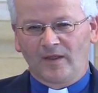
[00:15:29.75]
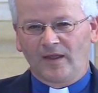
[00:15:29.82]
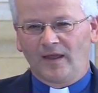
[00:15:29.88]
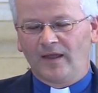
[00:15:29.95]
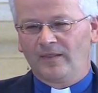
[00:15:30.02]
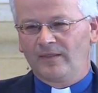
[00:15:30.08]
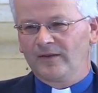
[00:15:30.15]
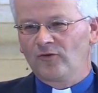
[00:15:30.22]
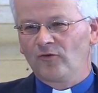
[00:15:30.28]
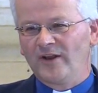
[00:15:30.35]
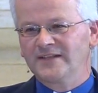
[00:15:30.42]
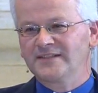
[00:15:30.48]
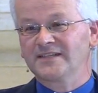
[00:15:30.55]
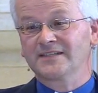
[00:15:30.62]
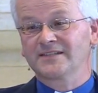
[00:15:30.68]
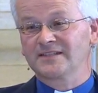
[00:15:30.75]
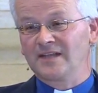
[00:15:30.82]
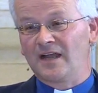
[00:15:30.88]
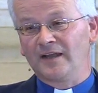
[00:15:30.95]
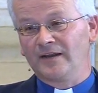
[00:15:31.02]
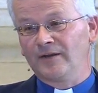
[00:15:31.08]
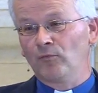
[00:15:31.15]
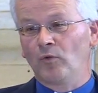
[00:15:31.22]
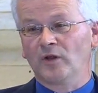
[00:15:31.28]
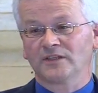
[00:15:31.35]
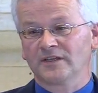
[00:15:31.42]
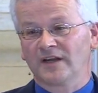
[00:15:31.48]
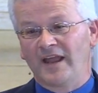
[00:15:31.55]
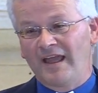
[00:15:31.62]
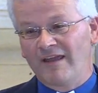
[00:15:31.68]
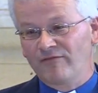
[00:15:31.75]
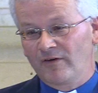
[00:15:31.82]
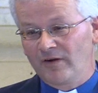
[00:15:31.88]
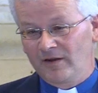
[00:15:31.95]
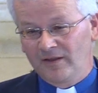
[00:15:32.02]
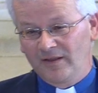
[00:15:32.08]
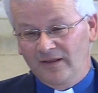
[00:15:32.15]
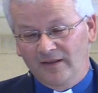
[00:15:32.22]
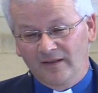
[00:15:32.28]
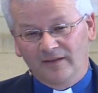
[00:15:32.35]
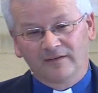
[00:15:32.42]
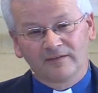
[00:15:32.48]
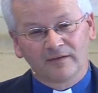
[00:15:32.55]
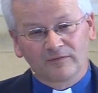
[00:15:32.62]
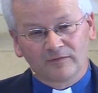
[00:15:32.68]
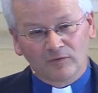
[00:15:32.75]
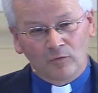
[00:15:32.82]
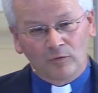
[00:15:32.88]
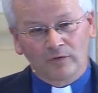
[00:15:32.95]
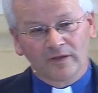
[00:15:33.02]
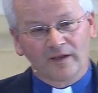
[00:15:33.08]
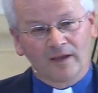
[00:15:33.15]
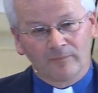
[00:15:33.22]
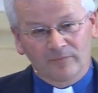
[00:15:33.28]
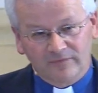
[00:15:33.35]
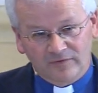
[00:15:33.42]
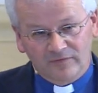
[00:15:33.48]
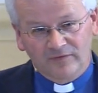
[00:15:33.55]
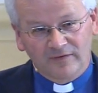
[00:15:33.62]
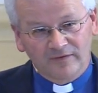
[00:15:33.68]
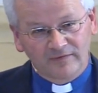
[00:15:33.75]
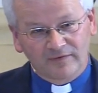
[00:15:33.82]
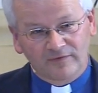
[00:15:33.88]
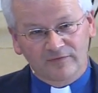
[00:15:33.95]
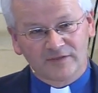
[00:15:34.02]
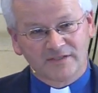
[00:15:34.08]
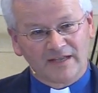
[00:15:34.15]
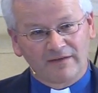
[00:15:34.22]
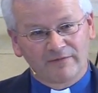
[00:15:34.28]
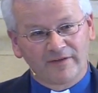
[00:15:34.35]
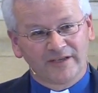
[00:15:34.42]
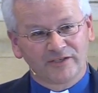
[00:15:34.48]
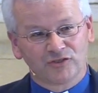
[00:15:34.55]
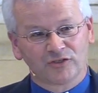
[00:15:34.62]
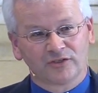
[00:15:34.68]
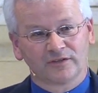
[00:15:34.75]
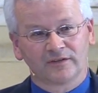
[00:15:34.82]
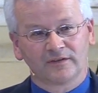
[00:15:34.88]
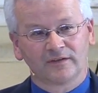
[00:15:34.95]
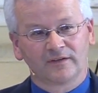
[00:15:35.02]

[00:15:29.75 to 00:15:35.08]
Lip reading: And the greatest sign and wonder ever is a soul that comes to Jesus for salvation.